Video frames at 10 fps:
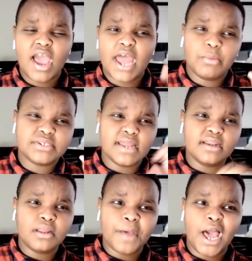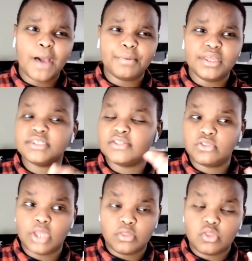And what's ended up happening is that
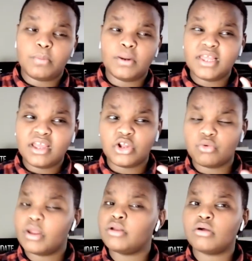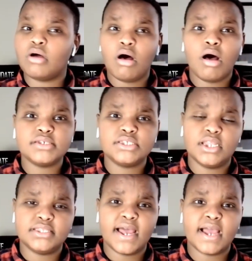they're bringing a greater cost
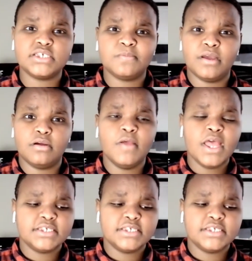to the taxpayer.